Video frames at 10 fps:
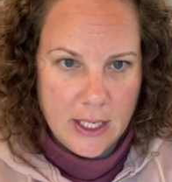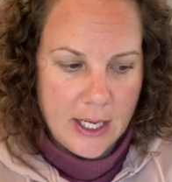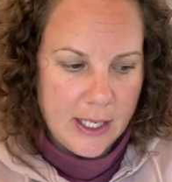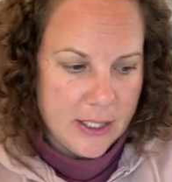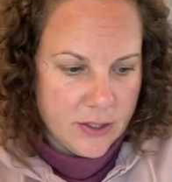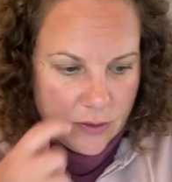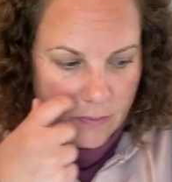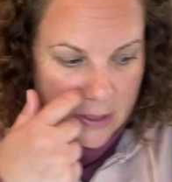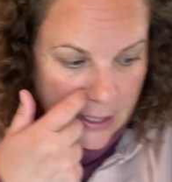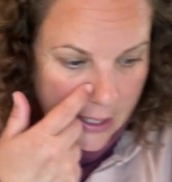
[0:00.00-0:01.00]
I can do
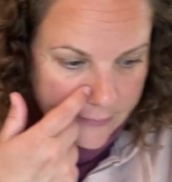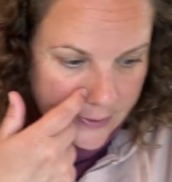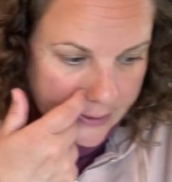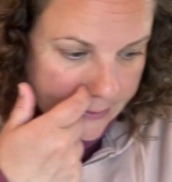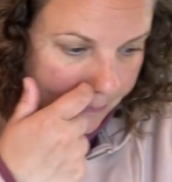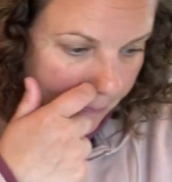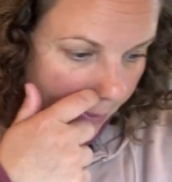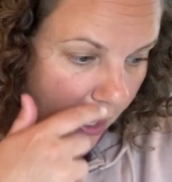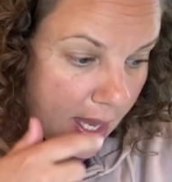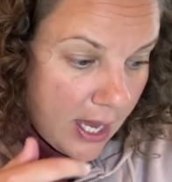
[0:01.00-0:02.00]
a lot of
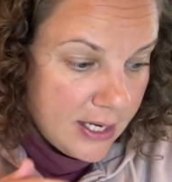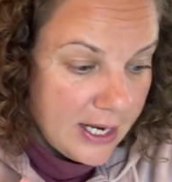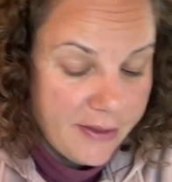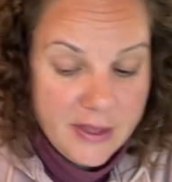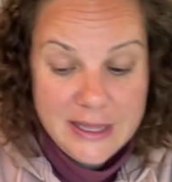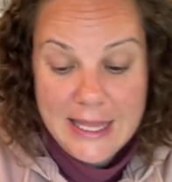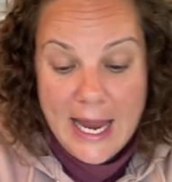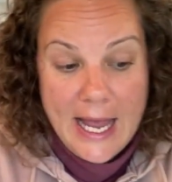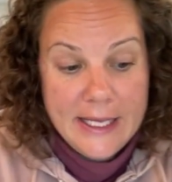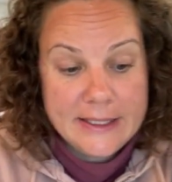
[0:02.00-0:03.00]
these. Now the
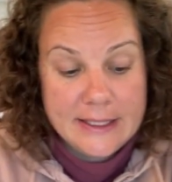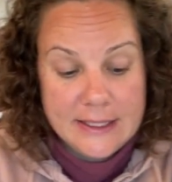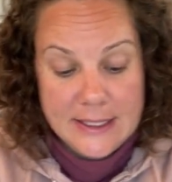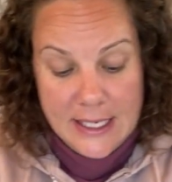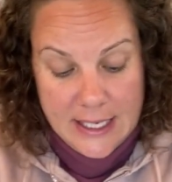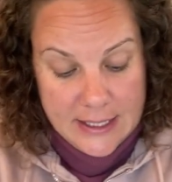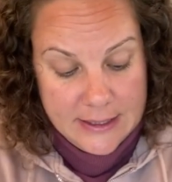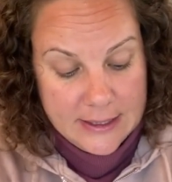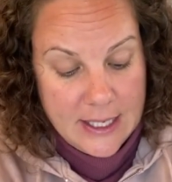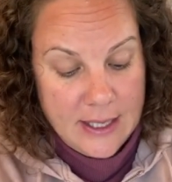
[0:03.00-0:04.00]
last
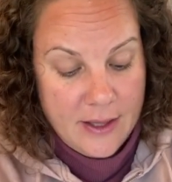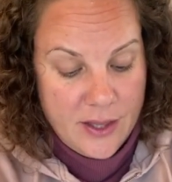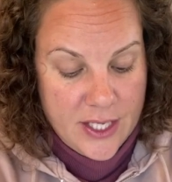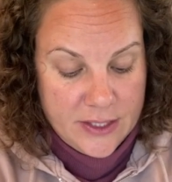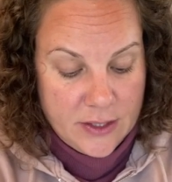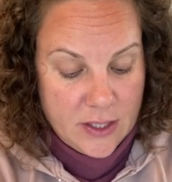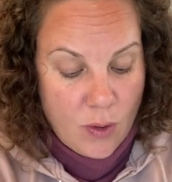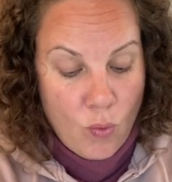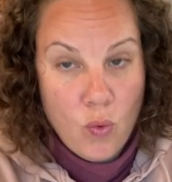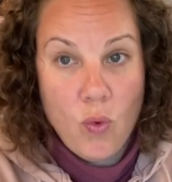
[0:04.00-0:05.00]
is this
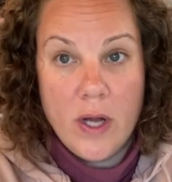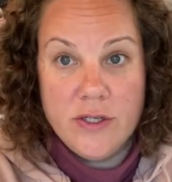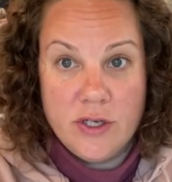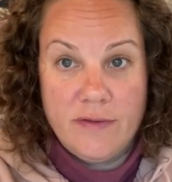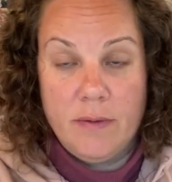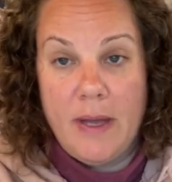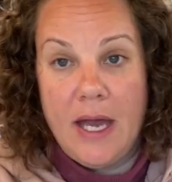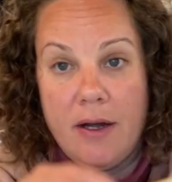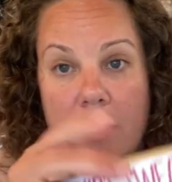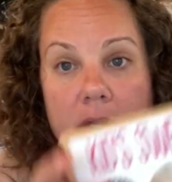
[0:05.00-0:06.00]
wonderful
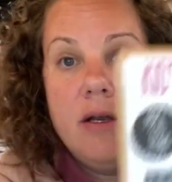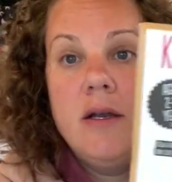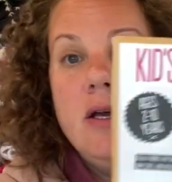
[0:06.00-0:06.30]
pattern,